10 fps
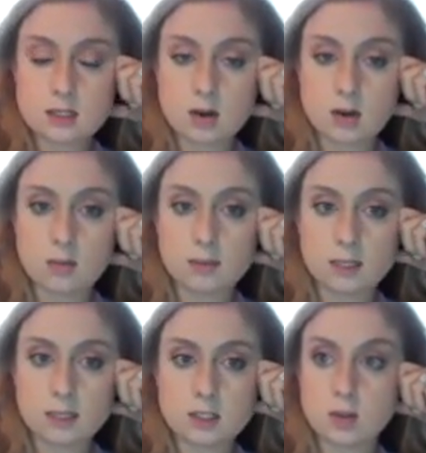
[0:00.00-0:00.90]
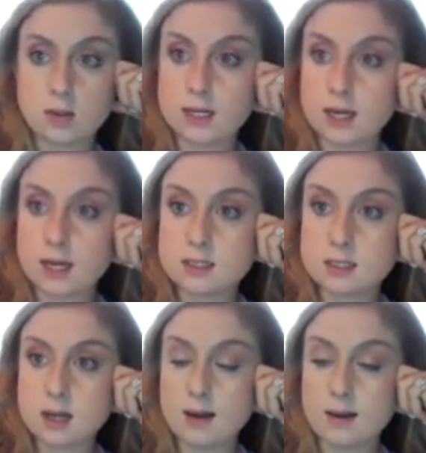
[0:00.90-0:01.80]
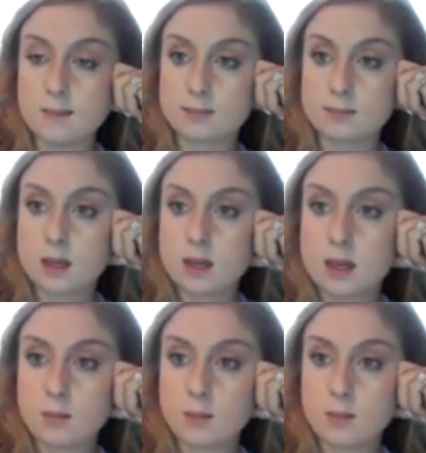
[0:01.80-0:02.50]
So please join us and